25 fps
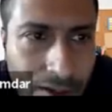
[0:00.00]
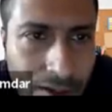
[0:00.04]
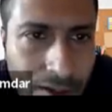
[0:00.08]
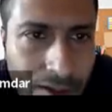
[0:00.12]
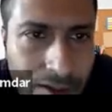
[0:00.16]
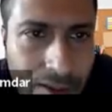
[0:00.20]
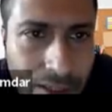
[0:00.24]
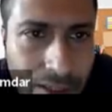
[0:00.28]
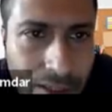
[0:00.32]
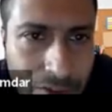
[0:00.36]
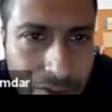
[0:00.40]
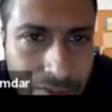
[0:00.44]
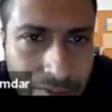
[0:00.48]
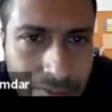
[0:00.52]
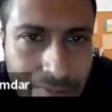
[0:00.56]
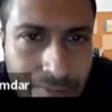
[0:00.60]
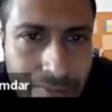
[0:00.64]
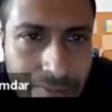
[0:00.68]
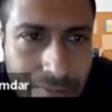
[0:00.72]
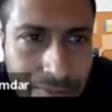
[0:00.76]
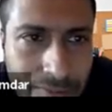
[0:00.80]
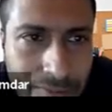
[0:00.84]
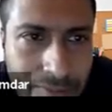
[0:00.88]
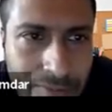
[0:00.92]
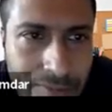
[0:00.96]
Now,
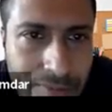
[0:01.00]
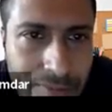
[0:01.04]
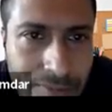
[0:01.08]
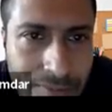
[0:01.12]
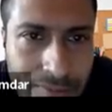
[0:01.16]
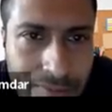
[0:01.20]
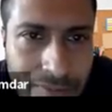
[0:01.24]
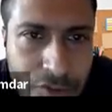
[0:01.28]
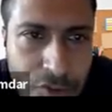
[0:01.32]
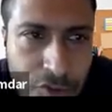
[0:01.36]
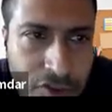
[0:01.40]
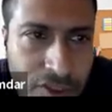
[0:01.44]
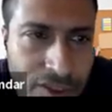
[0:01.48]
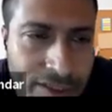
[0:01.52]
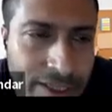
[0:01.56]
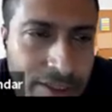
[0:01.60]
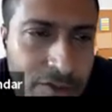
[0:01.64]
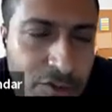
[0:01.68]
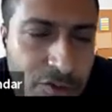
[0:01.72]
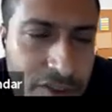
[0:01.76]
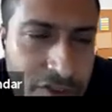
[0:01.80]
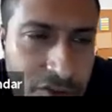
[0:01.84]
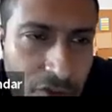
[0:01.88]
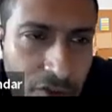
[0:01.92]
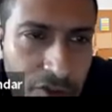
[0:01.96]
social
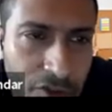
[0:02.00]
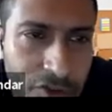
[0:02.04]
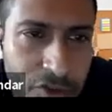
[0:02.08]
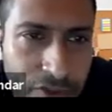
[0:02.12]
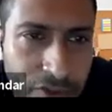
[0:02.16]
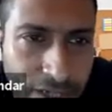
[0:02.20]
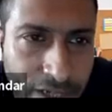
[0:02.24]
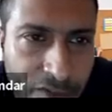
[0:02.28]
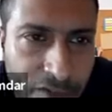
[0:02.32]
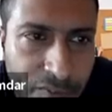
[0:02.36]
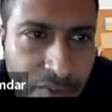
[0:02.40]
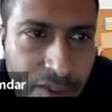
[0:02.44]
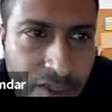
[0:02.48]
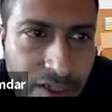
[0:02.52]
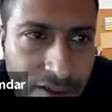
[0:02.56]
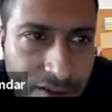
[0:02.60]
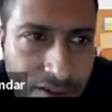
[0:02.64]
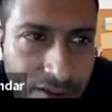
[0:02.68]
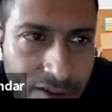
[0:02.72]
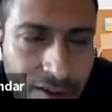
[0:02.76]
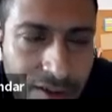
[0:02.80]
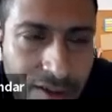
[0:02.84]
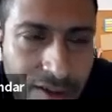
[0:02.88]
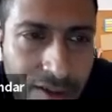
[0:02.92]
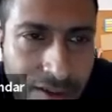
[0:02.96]
networks also can be
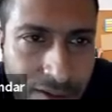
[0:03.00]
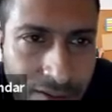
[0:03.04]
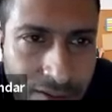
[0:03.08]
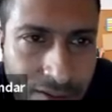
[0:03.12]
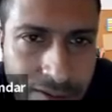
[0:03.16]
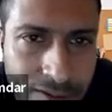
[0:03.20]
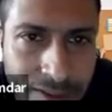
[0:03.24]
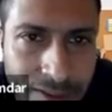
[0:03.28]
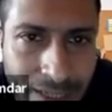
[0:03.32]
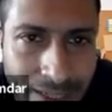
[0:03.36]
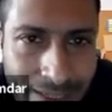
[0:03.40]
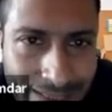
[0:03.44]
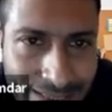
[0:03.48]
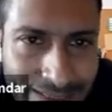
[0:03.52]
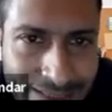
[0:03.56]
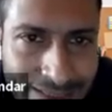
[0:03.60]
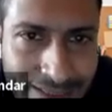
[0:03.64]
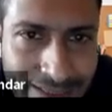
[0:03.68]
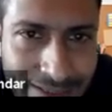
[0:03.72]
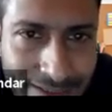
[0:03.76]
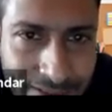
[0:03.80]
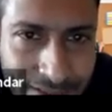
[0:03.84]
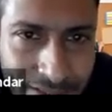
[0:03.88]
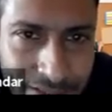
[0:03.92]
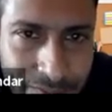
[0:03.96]

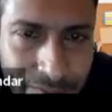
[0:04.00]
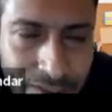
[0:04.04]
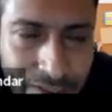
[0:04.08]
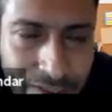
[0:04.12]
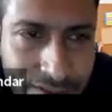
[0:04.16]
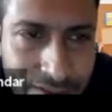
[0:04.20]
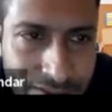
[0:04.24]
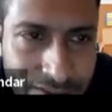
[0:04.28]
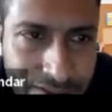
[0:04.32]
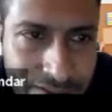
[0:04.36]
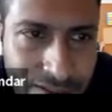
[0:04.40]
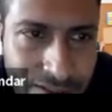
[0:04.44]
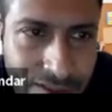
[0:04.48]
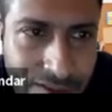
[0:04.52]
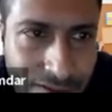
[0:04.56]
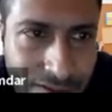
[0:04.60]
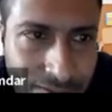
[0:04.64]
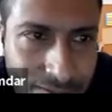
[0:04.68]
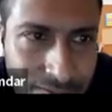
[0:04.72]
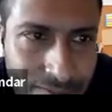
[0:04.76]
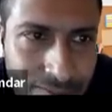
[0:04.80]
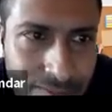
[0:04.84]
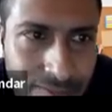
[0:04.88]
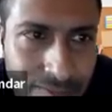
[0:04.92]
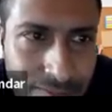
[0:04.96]
directed. That means
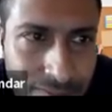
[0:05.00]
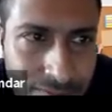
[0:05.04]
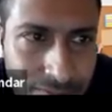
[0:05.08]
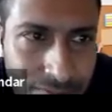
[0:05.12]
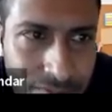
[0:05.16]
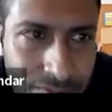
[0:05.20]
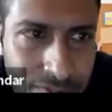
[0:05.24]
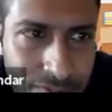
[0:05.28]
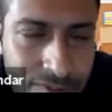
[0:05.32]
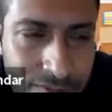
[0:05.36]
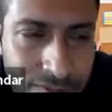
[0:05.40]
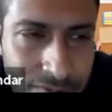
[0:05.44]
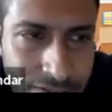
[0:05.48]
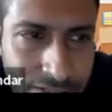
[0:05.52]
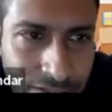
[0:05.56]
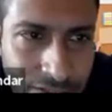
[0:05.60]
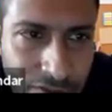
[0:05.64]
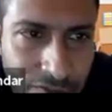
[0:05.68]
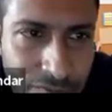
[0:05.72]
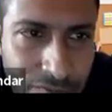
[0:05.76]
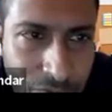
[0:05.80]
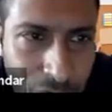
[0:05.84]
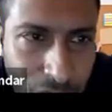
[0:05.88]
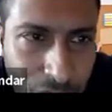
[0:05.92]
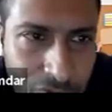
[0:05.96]
set
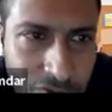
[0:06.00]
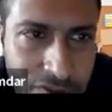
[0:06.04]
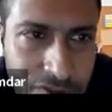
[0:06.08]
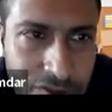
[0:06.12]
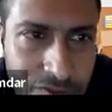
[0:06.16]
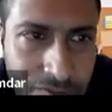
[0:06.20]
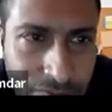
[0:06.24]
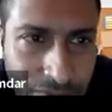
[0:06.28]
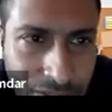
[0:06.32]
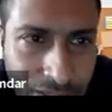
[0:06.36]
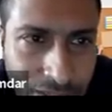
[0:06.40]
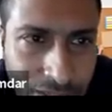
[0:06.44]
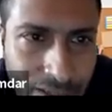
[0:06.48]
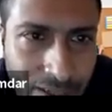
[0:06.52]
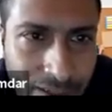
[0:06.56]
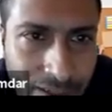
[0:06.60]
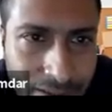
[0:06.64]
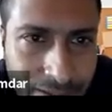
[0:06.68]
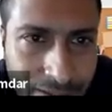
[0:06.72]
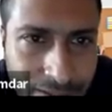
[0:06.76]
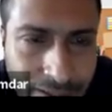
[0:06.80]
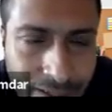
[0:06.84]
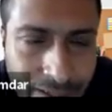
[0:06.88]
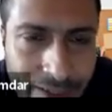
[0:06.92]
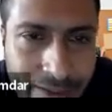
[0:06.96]
of nodes V and the
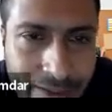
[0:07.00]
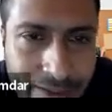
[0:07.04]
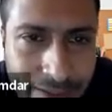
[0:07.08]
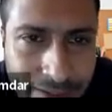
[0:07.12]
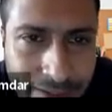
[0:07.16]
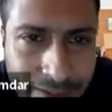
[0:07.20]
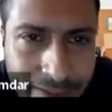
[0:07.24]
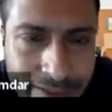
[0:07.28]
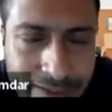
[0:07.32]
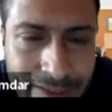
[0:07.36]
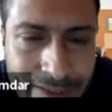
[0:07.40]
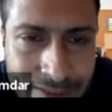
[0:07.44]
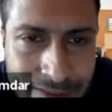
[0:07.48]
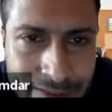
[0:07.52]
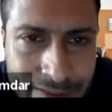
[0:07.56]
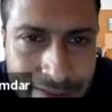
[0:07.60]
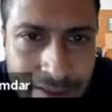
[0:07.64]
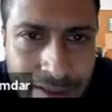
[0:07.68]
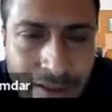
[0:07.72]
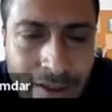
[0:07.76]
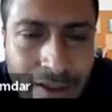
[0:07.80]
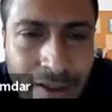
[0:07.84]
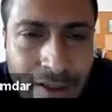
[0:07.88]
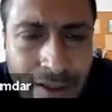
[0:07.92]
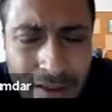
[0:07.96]
directed edges.
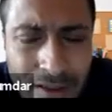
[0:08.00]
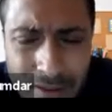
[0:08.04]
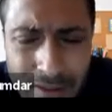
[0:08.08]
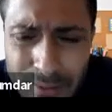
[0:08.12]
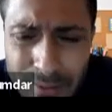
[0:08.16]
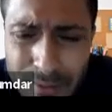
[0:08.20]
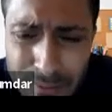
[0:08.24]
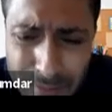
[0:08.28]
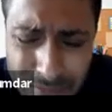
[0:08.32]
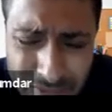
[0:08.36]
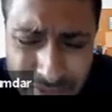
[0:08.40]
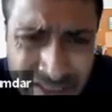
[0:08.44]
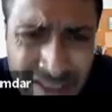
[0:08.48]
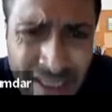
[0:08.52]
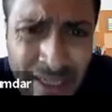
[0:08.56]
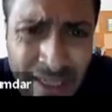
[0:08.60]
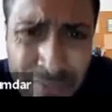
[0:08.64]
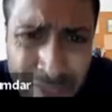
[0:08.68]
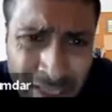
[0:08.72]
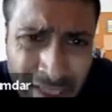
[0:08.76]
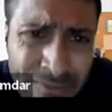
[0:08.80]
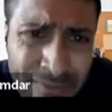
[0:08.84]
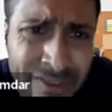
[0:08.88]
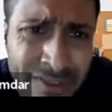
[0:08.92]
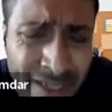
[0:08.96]

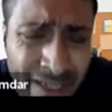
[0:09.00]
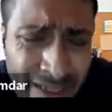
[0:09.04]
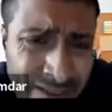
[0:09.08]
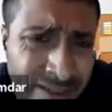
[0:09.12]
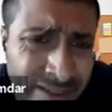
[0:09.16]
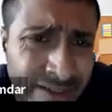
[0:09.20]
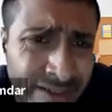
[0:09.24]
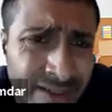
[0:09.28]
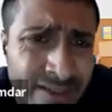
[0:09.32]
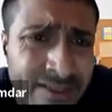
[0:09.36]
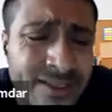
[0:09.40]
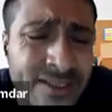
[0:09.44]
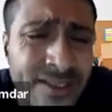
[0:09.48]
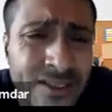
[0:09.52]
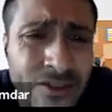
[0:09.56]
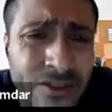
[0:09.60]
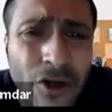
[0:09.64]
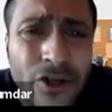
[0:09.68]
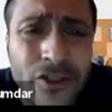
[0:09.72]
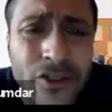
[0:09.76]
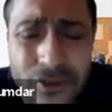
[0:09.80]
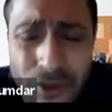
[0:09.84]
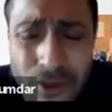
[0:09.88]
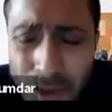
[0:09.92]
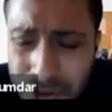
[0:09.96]
Sometimes directed edges are
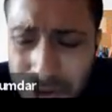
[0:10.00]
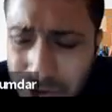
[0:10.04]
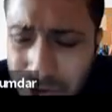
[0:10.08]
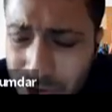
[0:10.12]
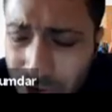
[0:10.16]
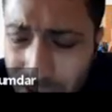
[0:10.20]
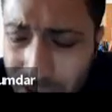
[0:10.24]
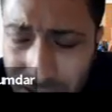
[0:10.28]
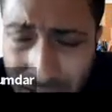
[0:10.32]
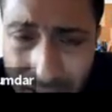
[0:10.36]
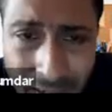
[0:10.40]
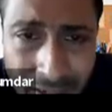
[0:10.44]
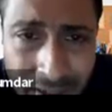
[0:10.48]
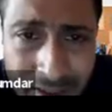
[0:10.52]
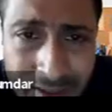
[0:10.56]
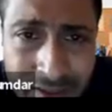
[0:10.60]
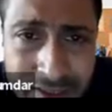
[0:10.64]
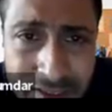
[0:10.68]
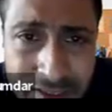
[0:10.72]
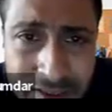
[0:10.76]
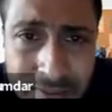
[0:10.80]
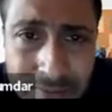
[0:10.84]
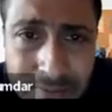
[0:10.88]
also called arcs.